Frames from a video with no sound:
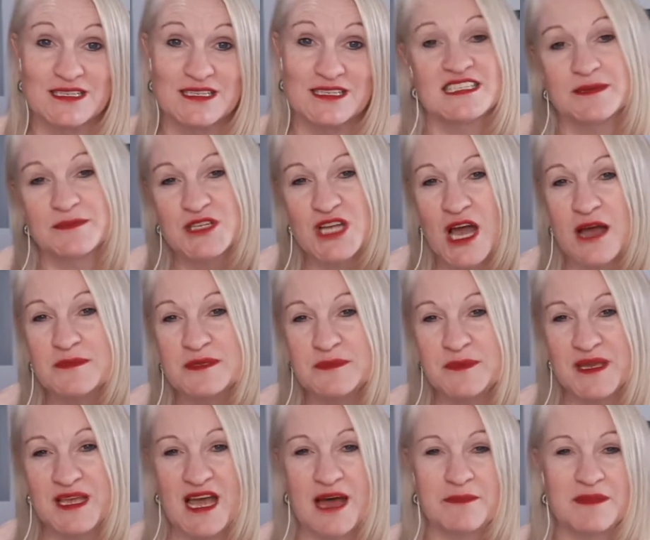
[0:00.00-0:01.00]
sometimes
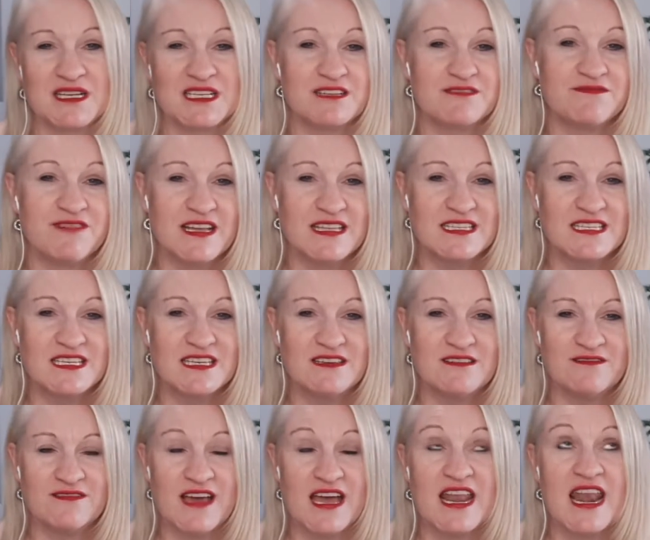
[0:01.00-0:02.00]
becoming
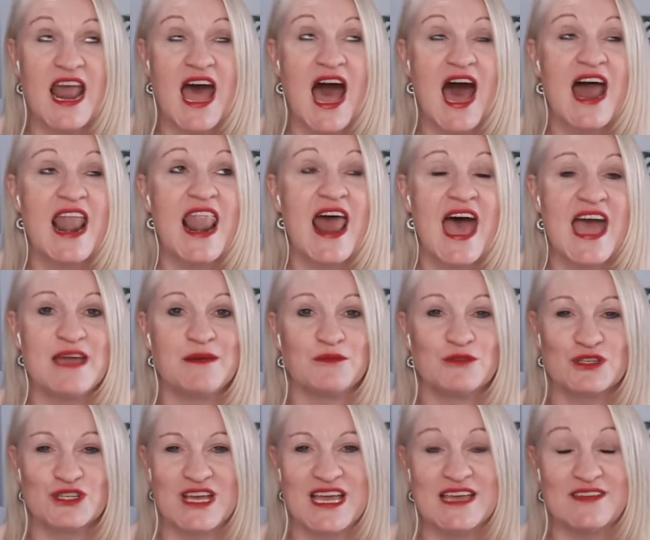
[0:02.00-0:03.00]
defensive and unable
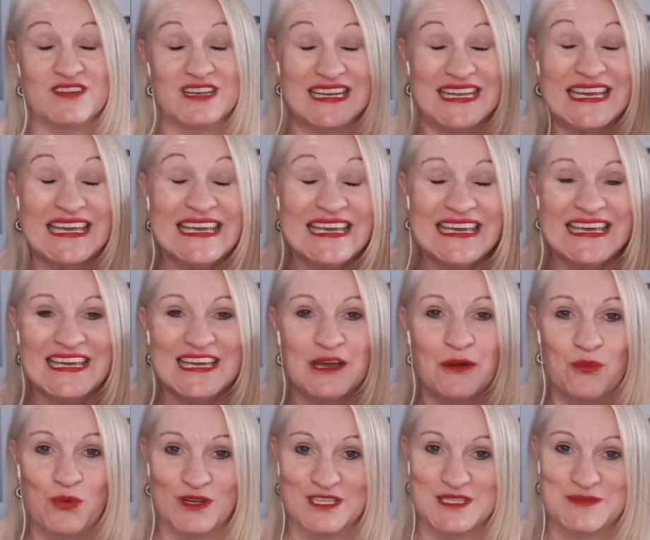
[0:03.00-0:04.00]
to even
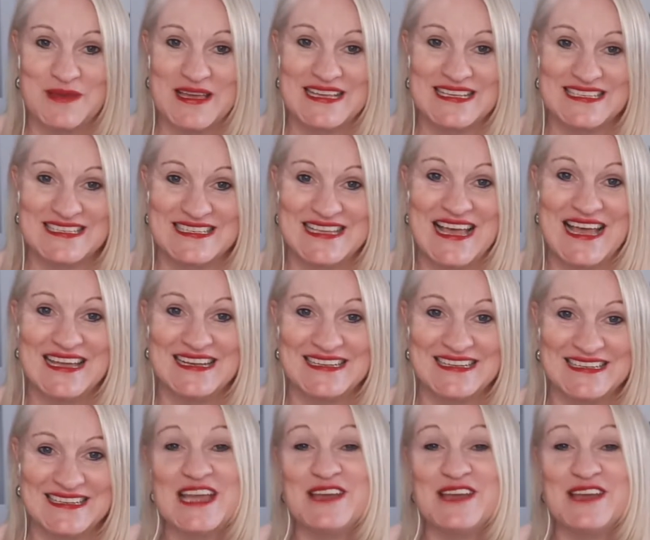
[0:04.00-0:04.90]
hear what's being said,